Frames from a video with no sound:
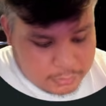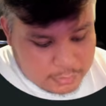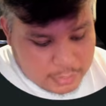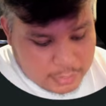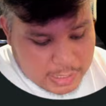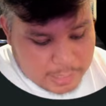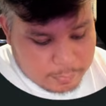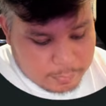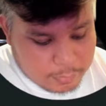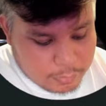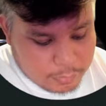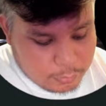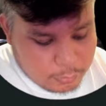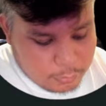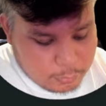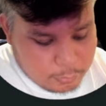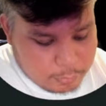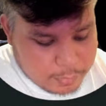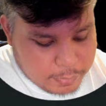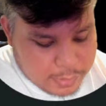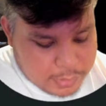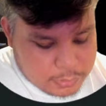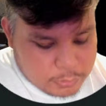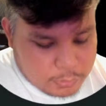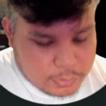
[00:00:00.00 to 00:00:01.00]
type your root
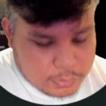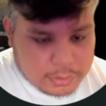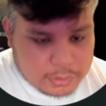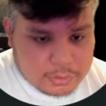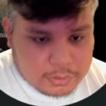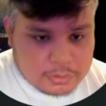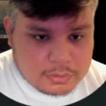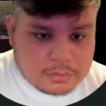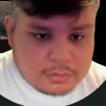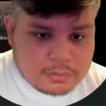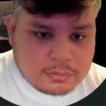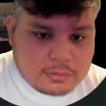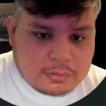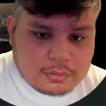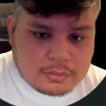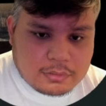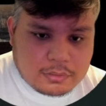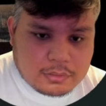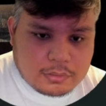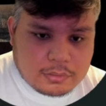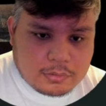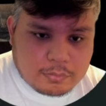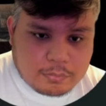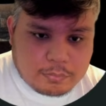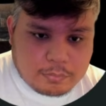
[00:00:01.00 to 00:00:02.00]
password,
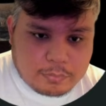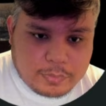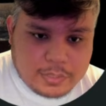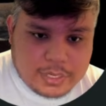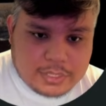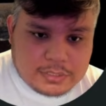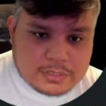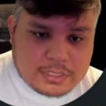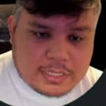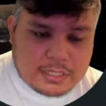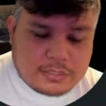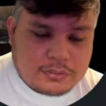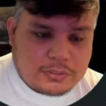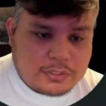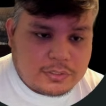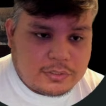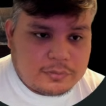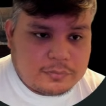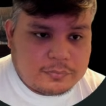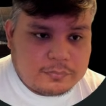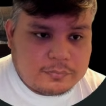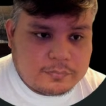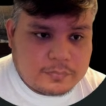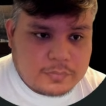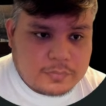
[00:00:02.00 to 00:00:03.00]
press enter.